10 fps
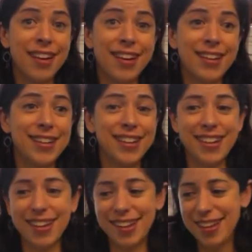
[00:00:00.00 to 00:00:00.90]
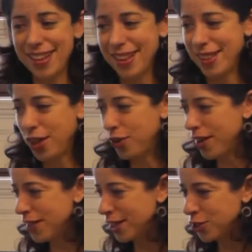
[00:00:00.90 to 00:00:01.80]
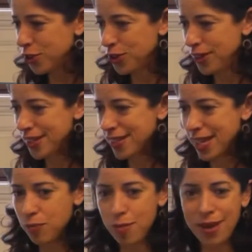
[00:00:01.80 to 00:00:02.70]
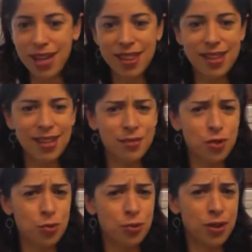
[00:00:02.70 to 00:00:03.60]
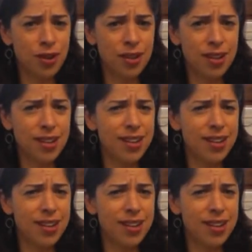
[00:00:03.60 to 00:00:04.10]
and they don't have the insurance to keep them healthy enough to work,